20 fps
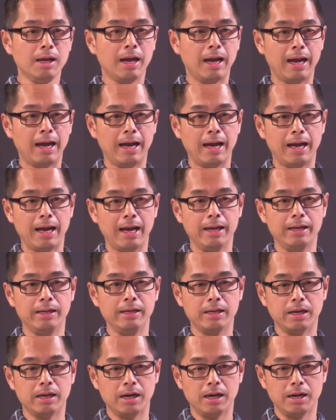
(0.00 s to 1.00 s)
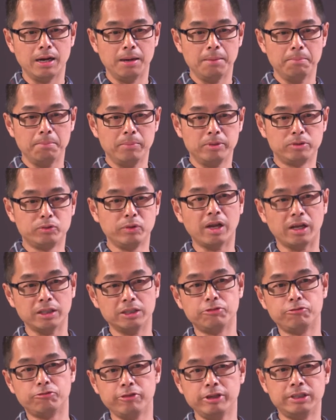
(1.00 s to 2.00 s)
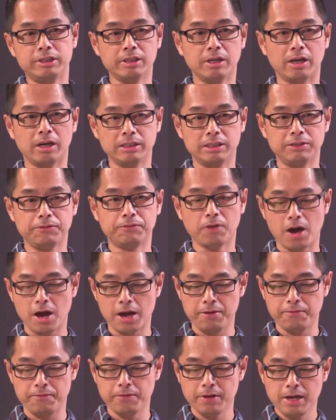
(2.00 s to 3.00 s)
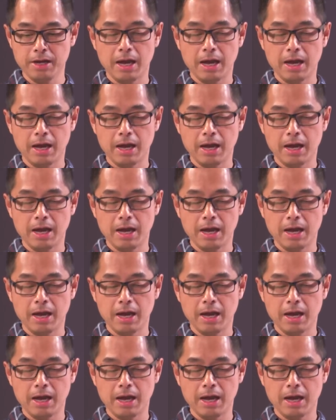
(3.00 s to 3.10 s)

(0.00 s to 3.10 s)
and um, between 93 to 95.